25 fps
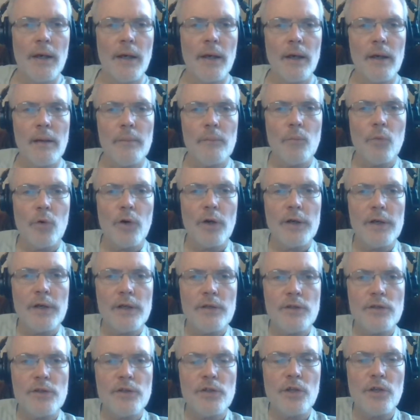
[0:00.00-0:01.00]
what I
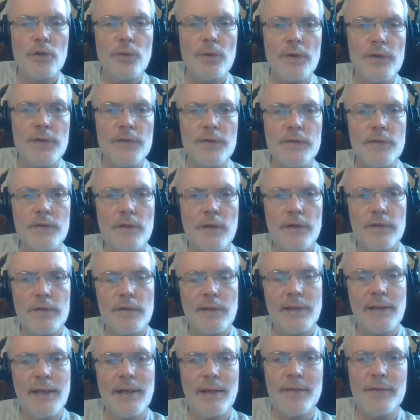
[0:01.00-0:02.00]
need to do is
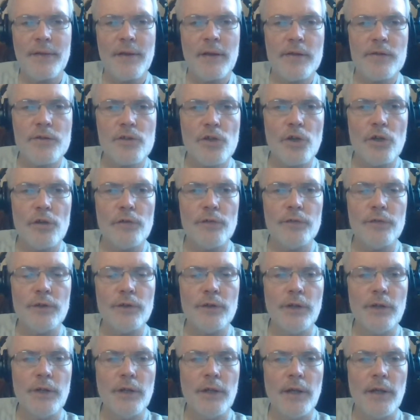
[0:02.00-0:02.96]
clear things off